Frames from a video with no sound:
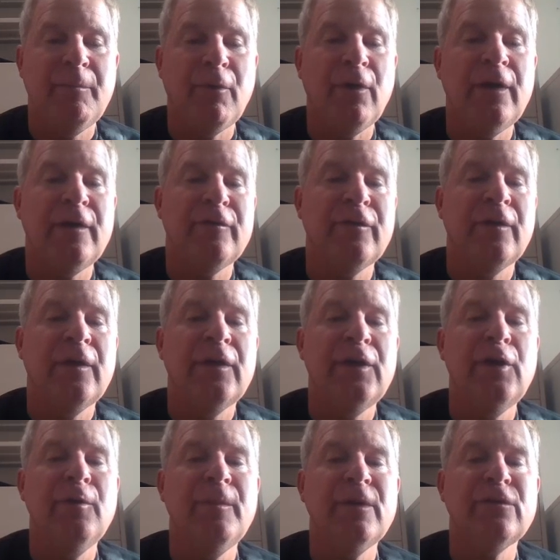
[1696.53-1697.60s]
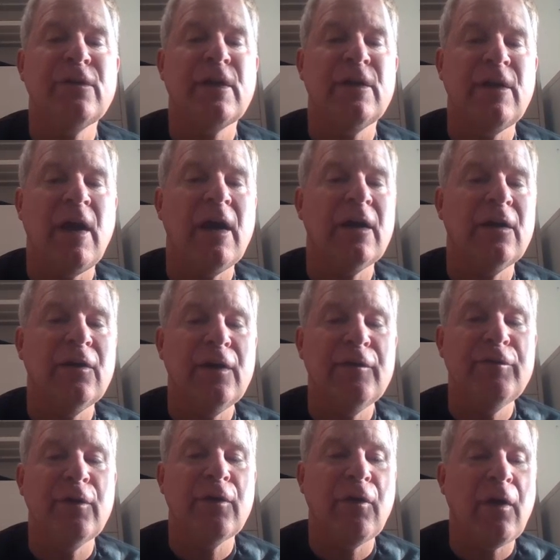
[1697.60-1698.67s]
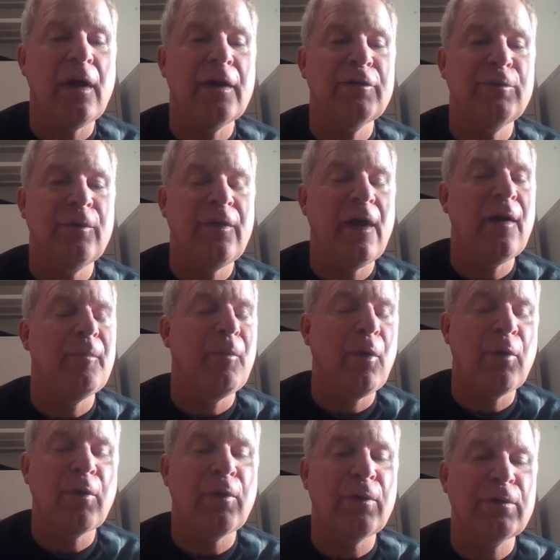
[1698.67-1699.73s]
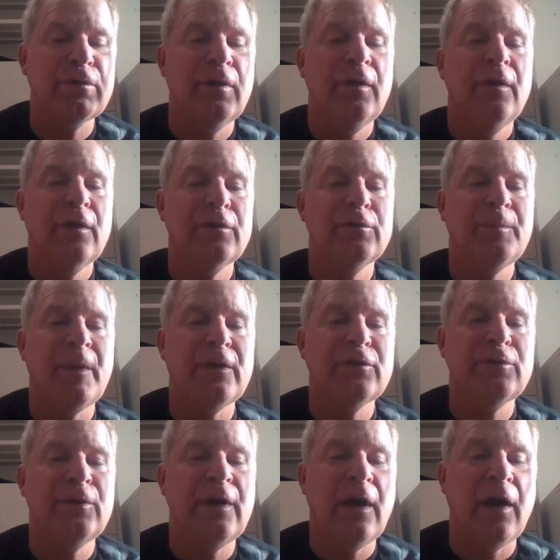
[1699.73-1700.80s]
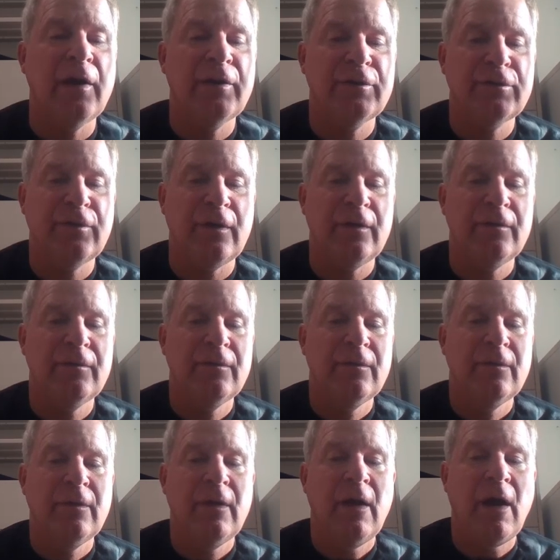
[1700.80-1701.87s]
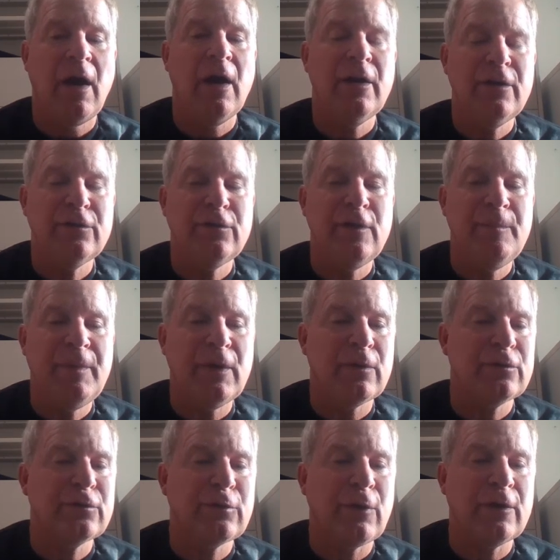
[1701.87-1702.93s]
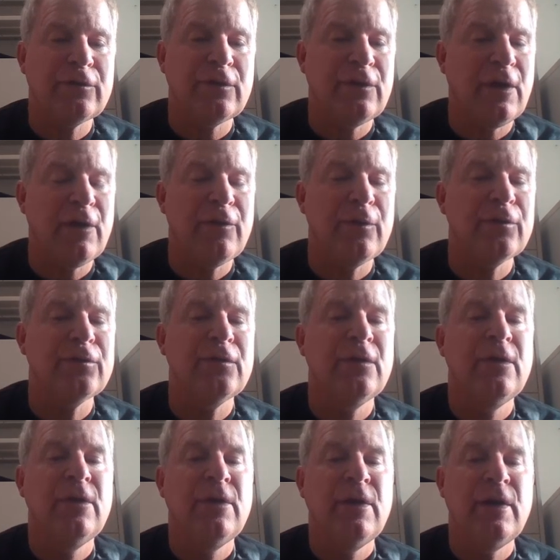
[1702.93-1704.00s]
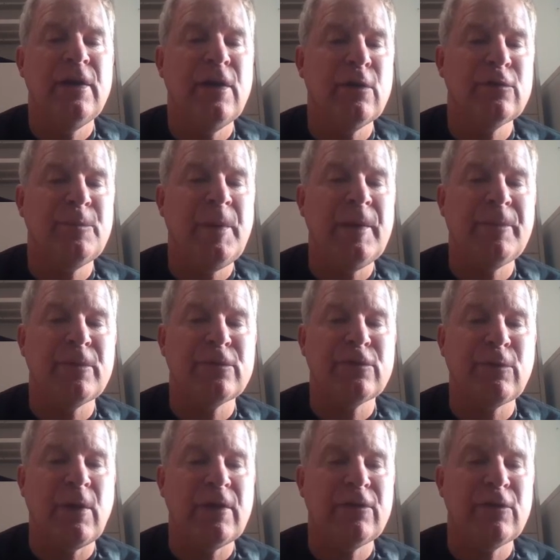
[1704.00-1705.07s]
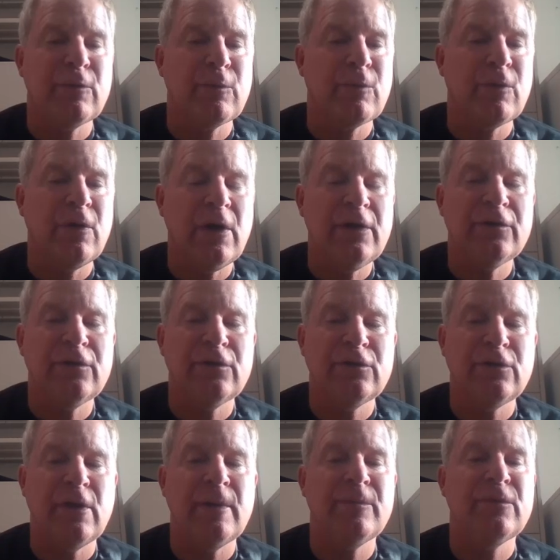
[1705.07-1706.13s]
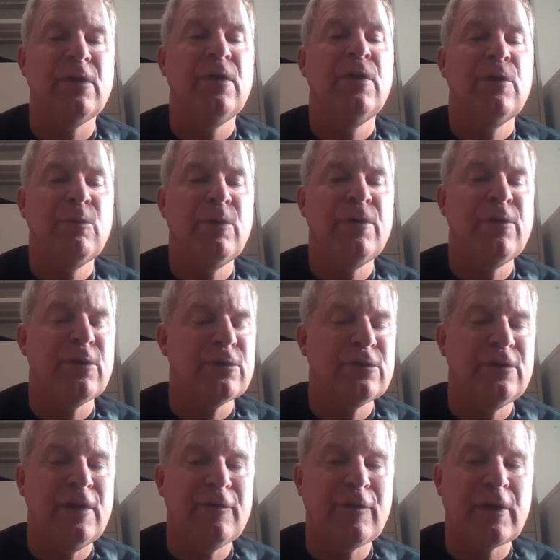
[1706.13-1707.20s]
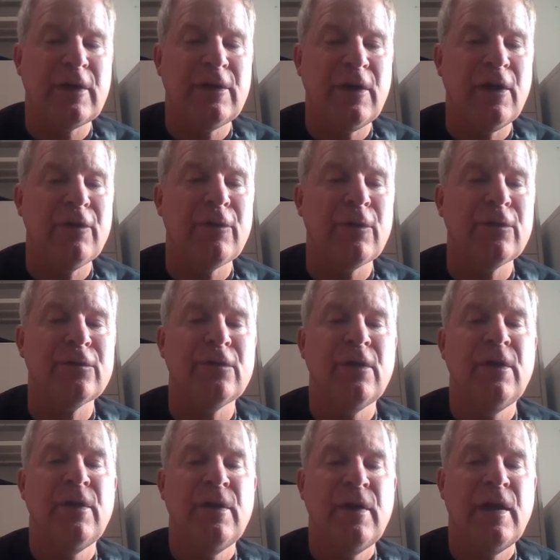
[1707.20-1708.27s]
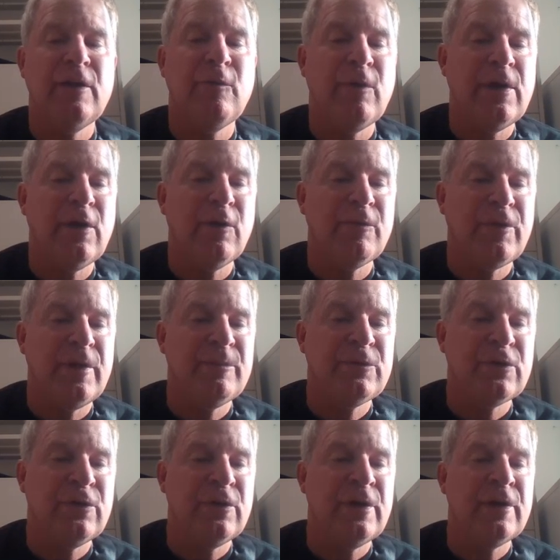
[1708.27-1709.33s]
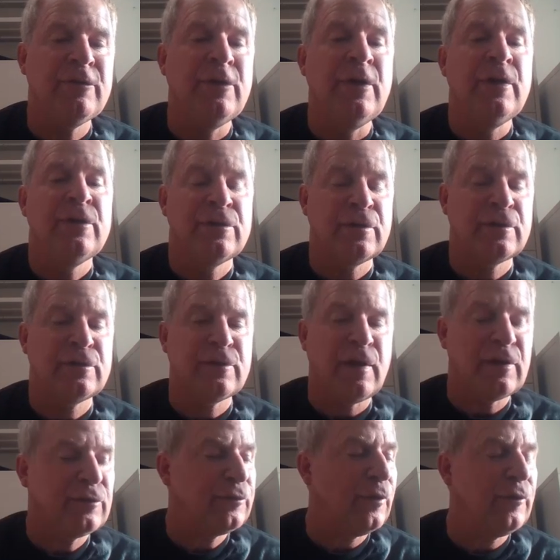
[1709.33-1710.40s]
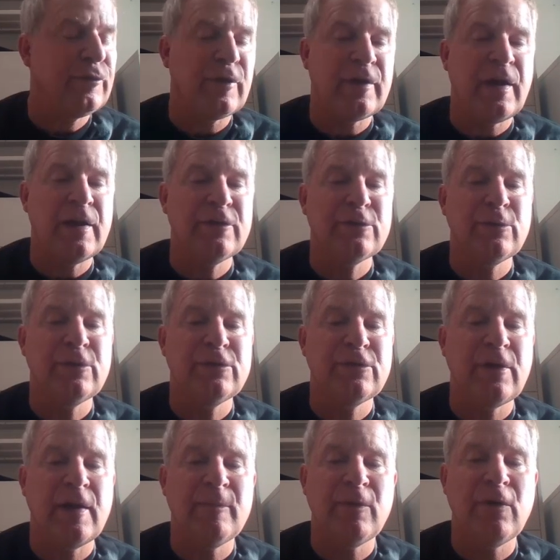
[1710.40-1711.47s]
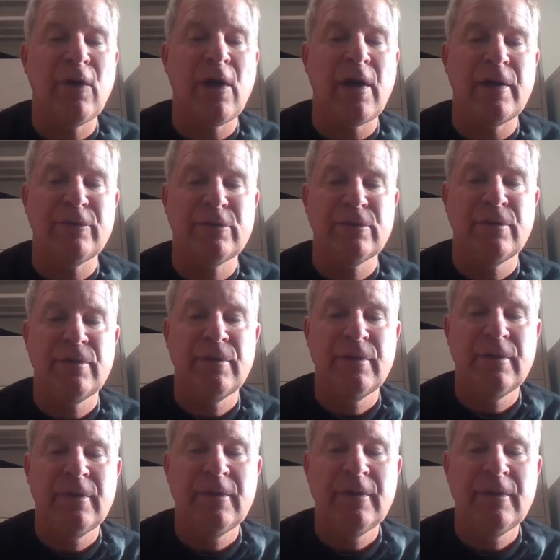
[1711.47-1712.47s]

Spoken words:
In brief, humans cannot live their lives without morals, especially honesty. Honesty builds trust in others. It helps people strengthen their relationships with their significant others, and it will help them to live successful, financially stable lives.